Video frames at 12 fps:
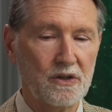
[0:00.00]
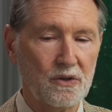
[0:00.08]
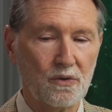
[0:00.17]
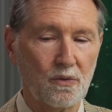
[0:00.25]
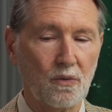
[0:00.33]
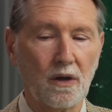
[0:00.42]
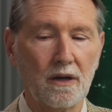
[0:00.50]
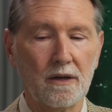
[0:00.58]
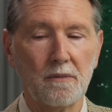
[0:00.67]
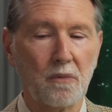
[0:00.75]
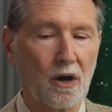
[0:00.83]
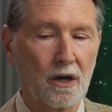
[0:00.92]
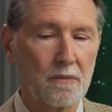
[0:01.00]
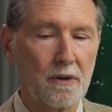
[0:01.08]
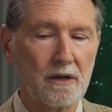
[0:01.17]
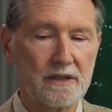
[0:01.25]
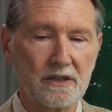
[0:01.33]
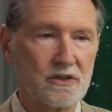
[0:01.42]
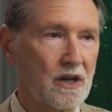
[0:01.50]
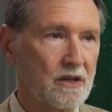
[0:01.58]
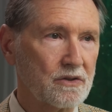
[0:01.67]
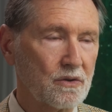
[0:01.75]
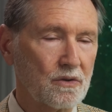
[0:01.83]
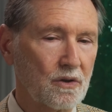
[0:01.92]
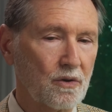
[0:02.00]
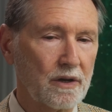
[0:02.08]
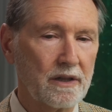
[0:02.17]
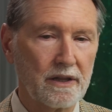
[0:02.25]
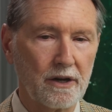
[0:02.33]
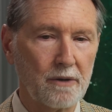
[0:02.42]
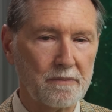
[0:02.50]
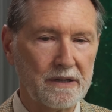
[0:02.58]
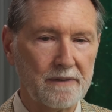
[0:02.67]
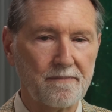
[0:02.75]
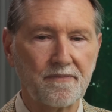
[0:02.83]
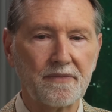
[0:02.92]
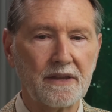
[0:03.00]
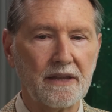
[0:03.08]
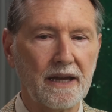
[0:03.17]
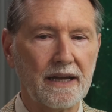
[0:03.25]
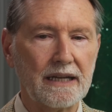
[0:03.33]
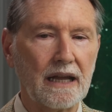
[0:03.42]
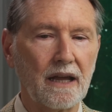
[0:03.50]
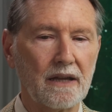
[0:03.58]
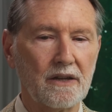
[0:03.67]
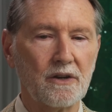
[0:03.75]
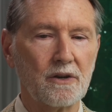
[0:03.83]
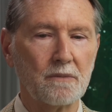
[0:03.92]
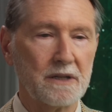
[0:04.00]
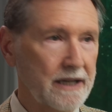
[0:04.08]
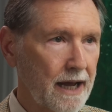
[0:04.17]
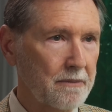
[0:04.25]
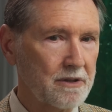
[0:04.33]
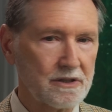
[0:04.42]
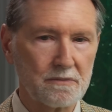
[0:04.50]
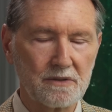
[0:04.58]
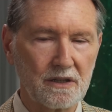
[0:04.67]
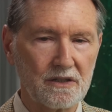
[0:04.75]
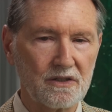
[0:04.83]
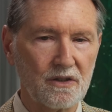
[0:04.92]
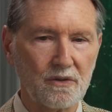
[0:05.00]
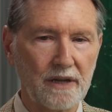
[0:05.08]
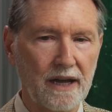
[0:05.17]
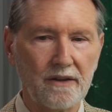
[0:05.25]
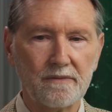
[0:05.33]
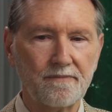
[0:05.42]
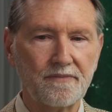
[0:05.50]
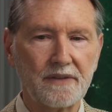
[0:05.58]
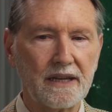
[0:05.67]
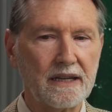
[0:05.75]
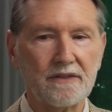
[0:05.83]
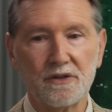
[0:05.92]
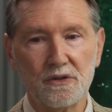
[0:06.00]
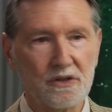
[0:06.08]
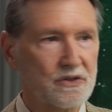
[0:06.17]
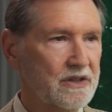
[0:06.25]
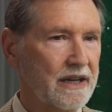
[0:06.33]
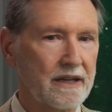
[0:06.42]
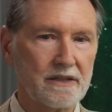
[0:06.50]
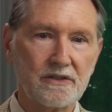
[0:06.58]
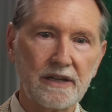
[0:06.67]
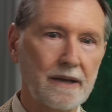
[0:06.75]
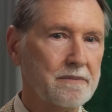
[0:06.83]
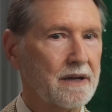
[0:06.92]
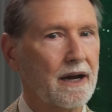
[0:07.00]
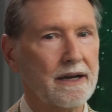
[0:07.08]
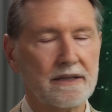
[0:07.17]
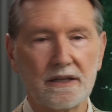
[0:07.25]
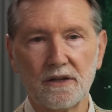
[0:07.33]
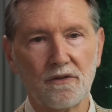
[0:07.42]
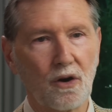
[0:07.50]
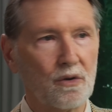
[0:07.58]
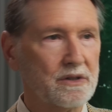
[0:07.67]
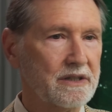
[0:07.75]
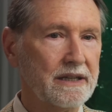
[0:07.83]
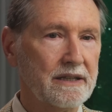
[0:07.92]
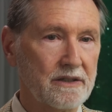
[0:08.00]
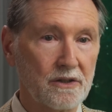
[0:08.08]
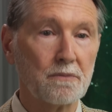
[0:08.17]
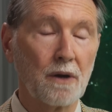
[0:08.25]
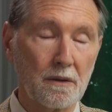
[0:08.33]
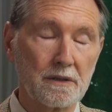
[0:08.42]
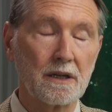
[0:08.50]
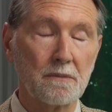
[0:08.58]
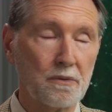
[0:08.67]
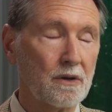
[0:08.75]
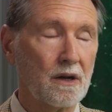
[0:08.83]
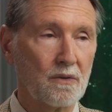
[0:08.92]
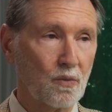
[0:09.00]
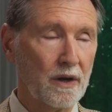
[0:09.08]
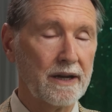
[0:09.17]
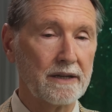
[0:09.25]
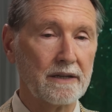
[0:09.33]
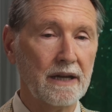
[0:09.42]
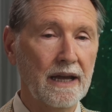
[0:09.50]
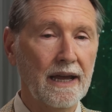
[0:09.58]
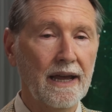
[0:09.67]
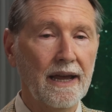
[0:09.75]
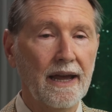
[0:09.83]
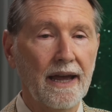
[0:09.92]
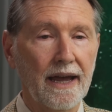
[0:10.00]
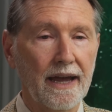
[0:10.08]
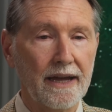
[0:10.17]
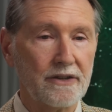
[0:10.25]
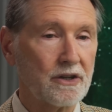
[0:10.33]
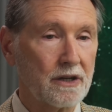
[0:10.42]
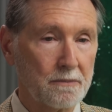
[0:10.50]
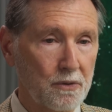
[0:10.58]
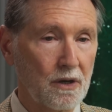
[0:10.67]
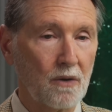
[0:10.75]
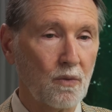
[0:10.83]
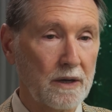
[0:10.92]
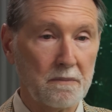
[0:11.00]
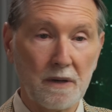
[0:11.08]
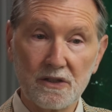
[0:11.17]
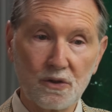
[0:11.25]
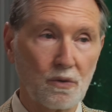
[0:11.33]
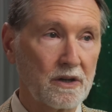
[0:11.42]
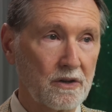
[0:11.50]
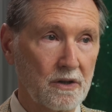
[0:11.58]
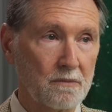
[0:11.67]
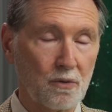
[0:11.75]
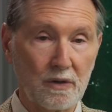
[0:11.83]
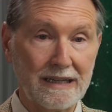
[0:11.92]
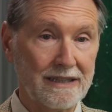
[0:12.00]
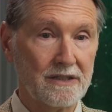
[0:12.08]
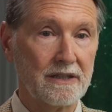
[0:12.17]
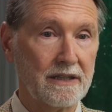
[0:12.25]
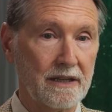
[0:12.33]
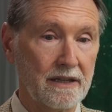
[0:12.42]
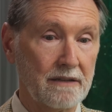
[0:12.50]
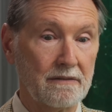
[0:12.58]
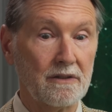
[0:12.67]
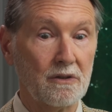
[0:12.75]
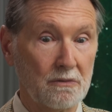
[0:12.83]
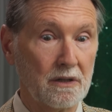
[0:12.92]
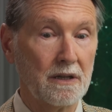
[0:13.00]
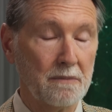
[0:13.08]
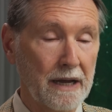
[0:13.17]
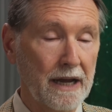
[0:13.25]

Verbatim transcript: When you embark upon testosterone-lowering therapy, that your metabolism's going to slow down. And if you just stay on the same diet that you've always eaten, you're probably going to put on weight. And you're going to put on weight much quicker and more easily than you can